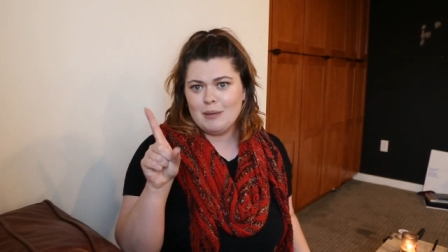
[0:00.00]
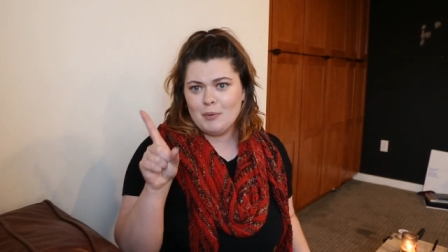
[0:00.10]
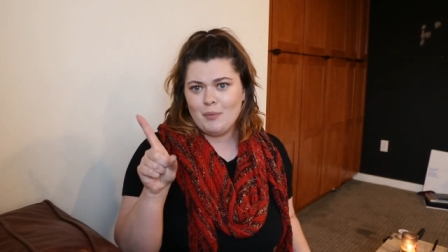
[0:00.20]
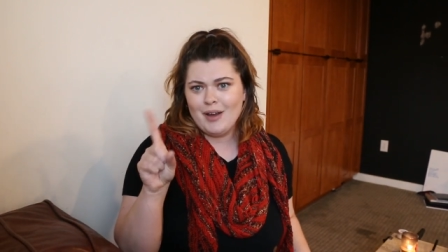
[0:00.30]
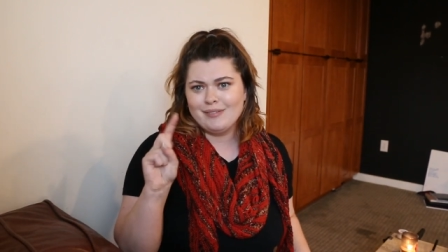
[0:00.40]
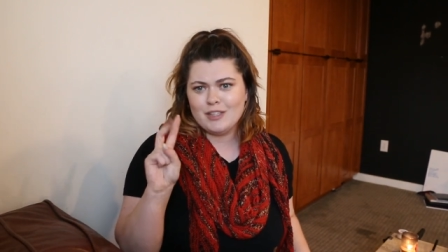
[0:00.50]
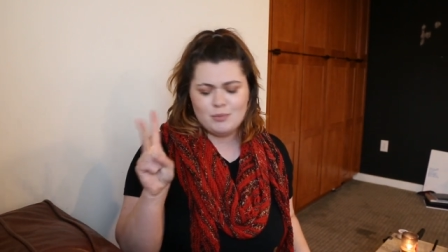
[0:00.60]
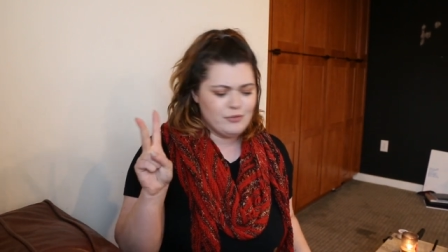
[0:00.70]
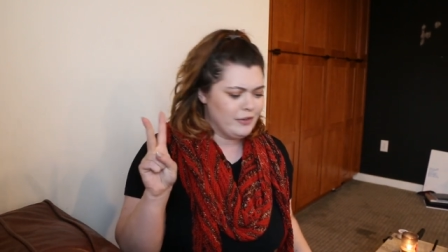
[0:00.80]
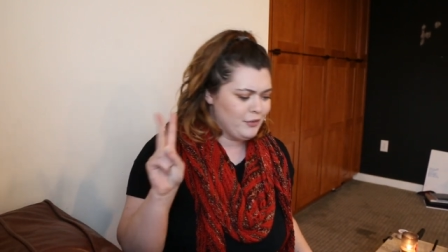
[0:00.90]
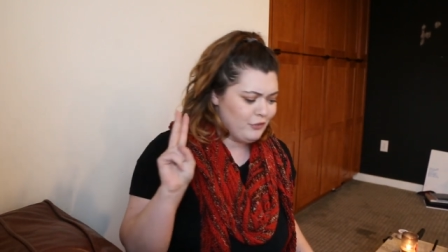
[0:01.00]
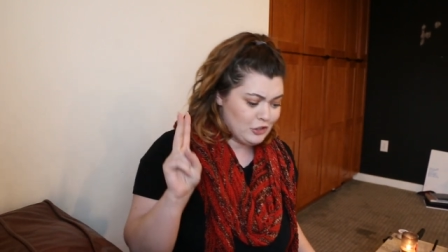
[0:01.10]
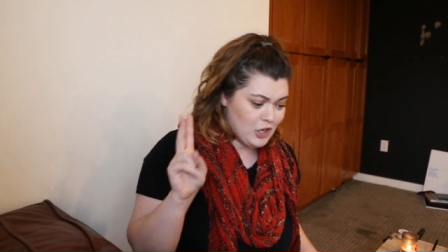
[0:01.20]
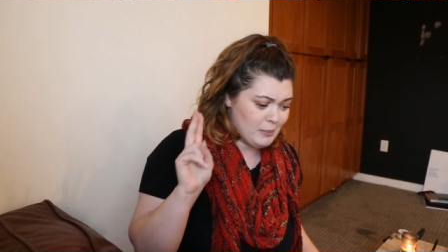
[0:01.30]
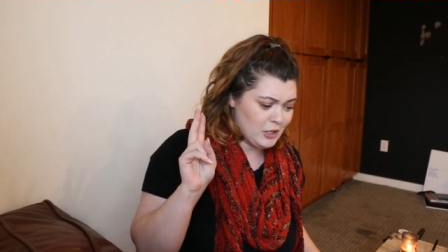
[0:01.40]
number 1. Let's move on to
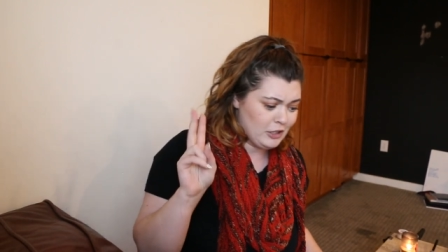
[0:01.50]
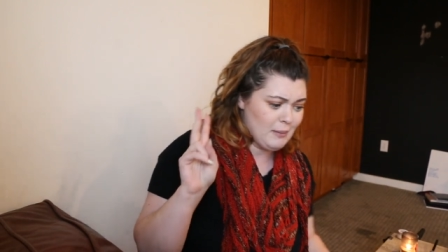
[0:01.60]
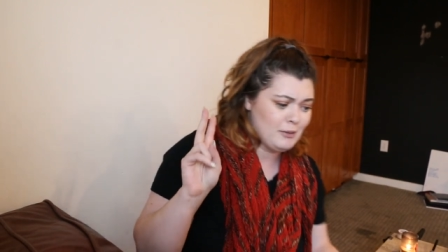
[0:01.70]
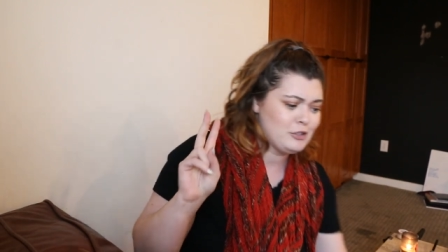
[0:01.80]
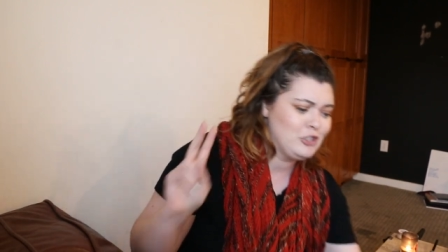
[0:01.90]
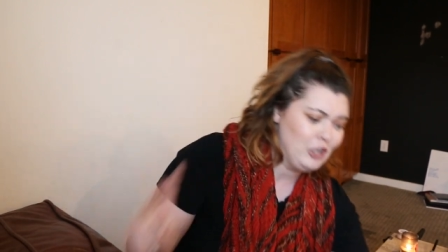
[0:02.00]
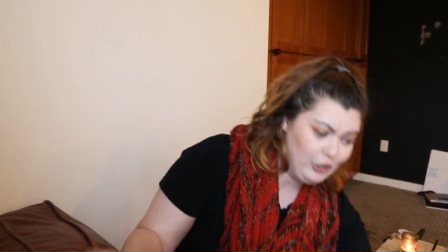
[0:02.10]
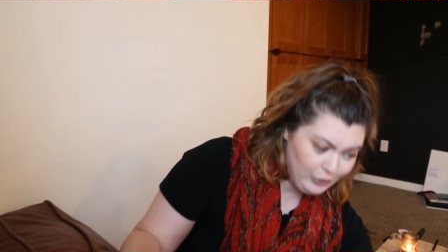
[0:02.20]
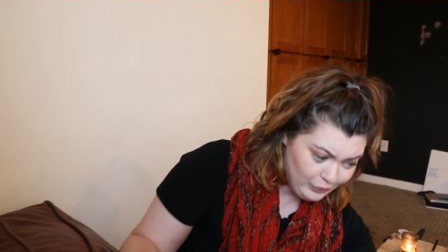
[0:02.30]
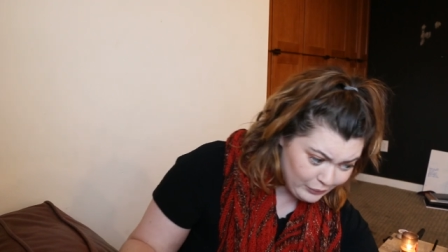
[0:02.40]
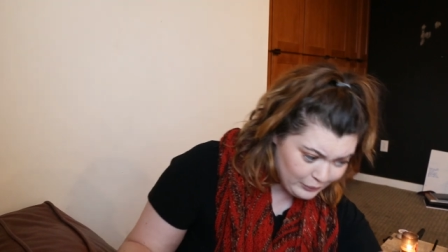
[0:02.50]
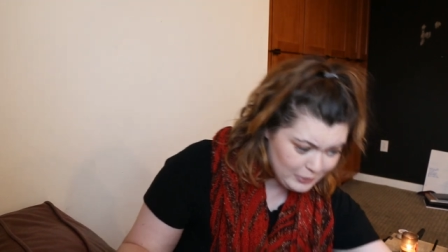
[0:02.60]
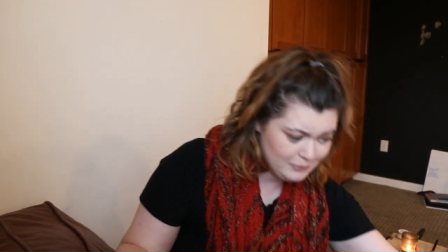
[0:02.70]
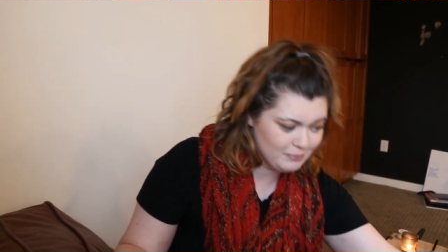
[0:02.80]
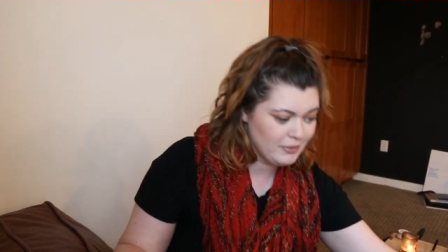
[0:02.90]
finished object number
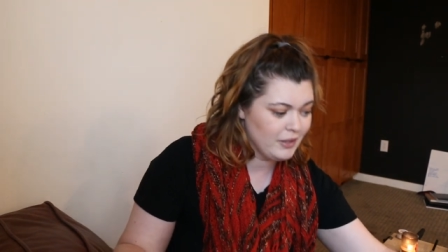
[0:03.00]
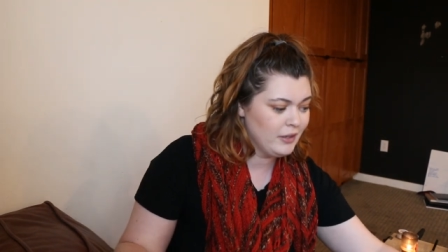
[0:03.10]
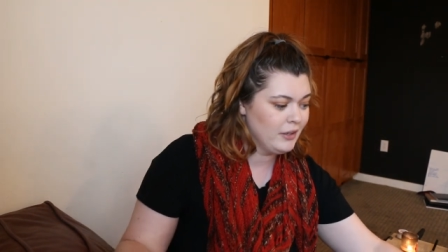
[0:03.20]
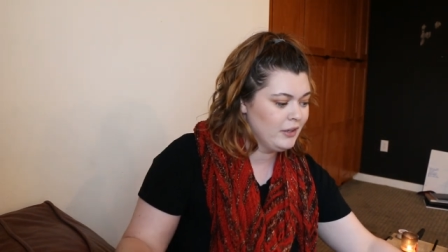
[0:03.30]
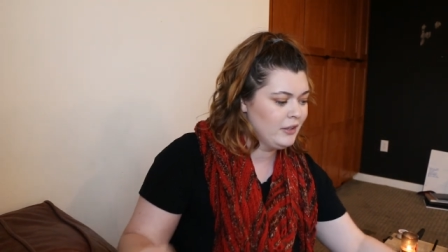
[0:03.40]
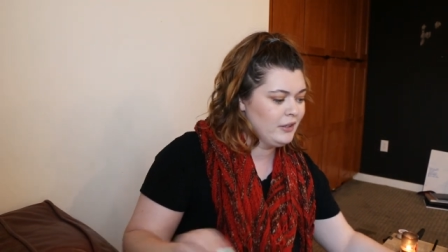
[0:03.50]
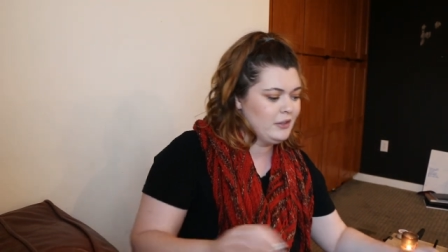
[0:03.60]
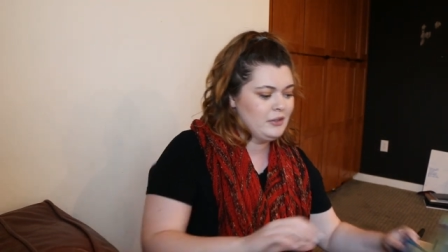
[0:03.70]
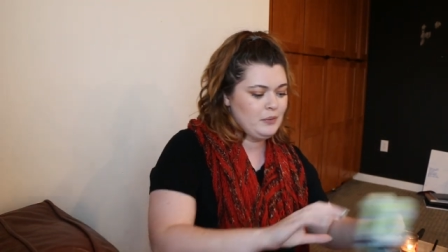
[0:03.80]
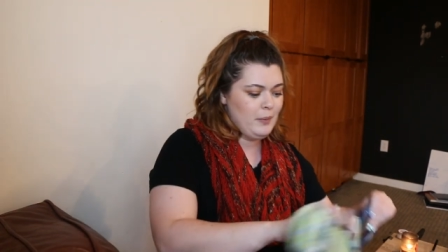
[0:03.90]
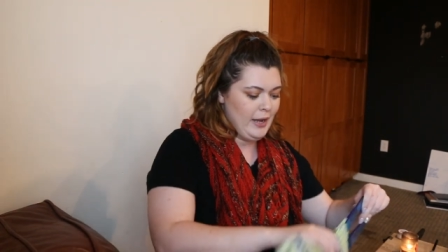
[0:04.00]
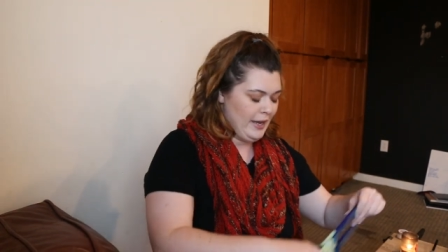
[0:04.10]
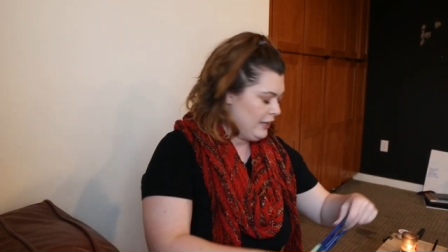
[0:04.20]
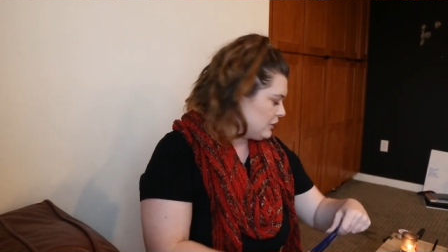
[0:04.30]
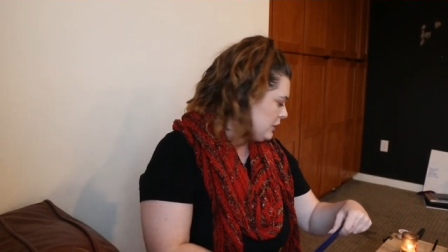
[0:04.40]
2,
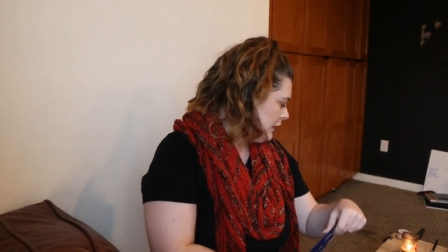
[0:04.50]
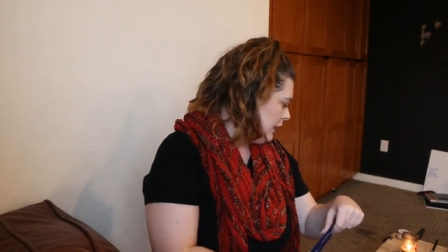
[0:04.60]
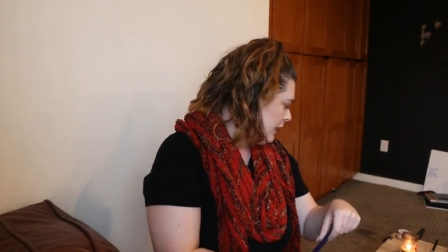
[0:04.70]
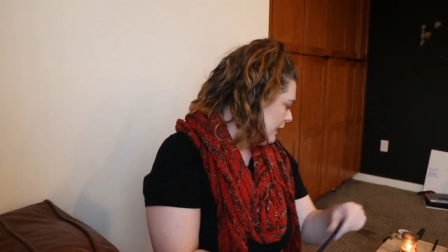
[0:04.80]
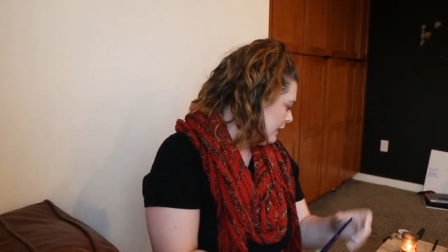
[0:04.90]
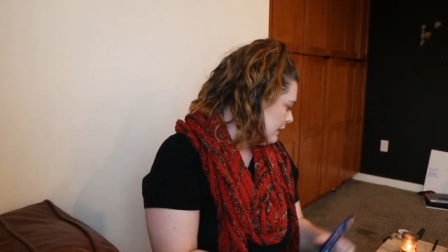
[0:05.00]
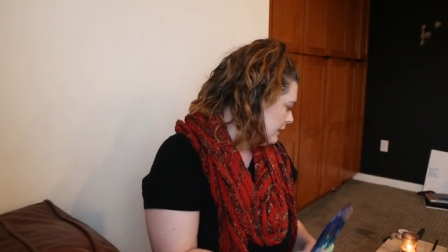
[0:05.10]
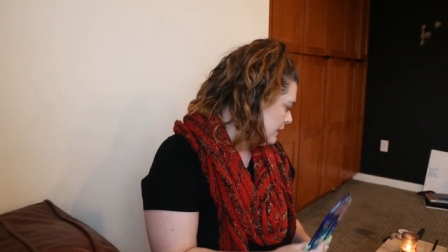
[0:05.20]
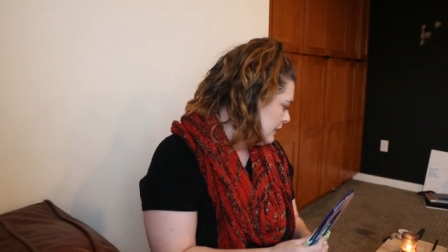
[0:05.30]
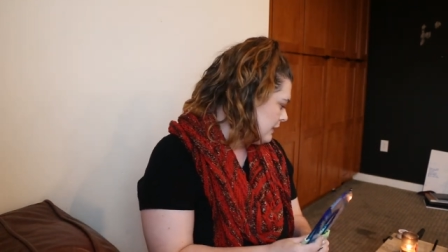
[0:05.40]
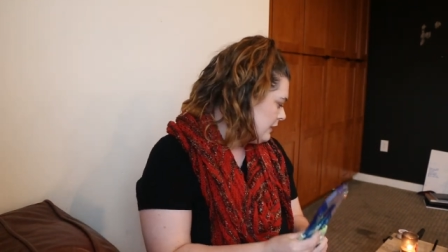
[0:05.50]
which is